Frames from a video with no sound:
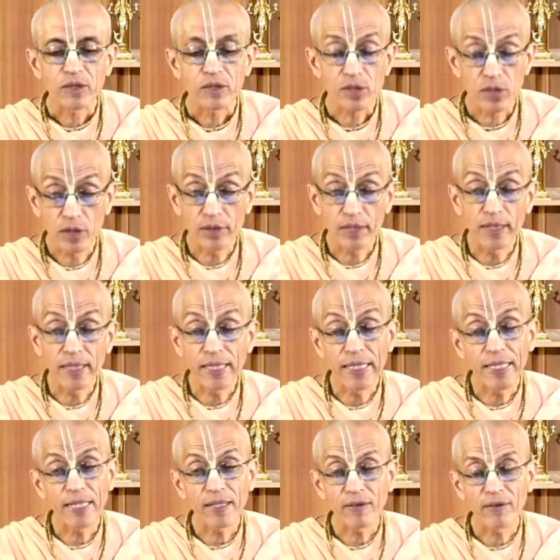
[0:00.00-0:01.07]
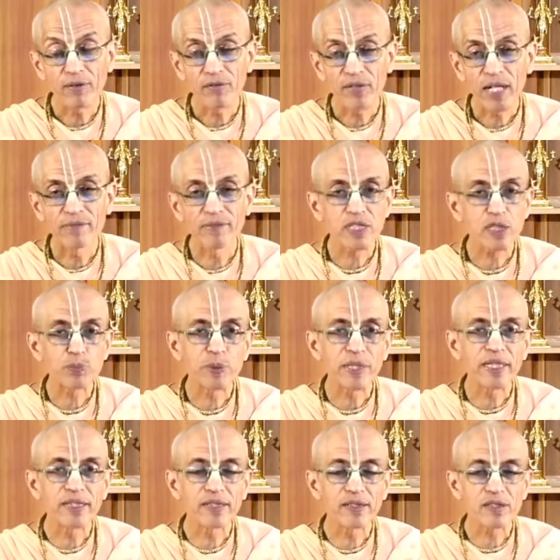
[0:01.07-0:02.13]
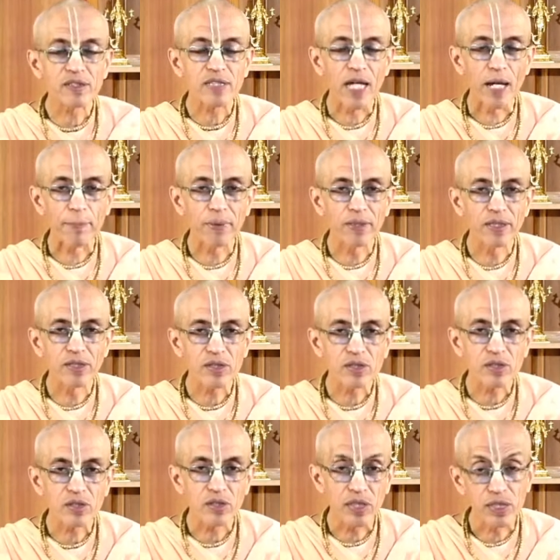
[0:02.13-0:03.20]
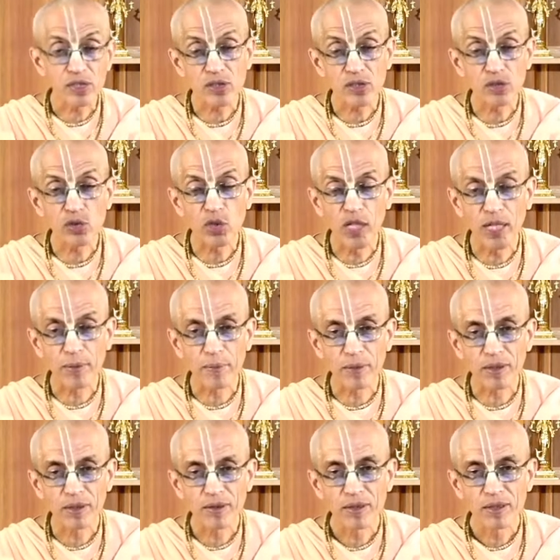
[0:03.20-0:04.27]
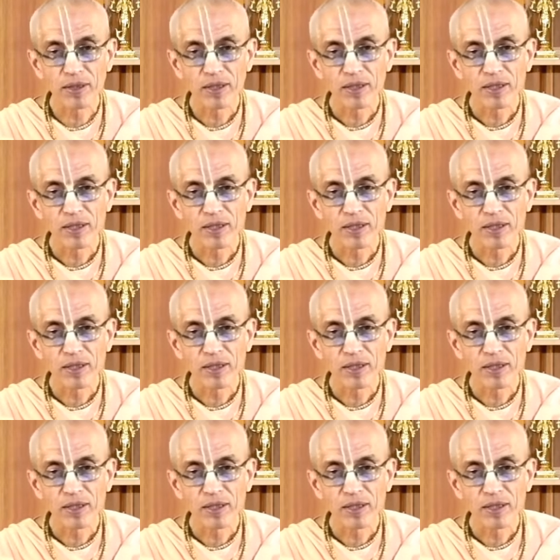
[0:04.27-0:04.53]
Certainly, we have experienced happiness is enjoyable